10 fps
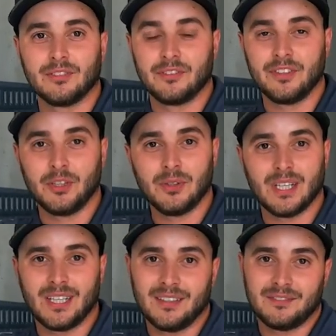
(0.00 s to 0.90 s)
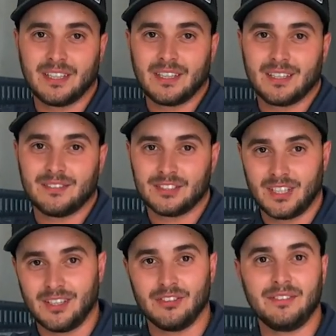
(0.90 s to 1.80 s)
review of
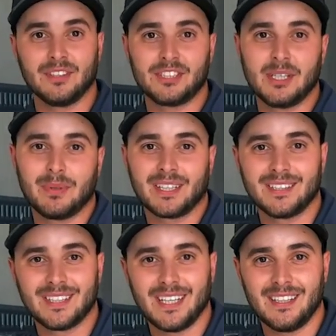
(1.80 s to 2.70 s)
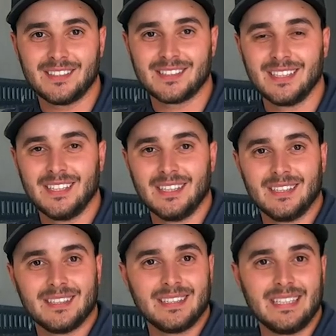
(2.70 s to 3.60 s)
reefer shipping containers.
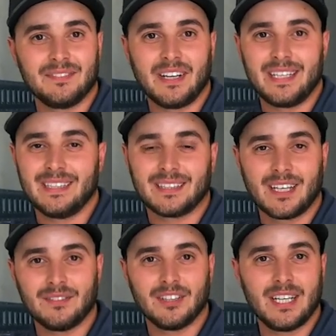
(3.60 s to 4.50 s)
If I didn't cover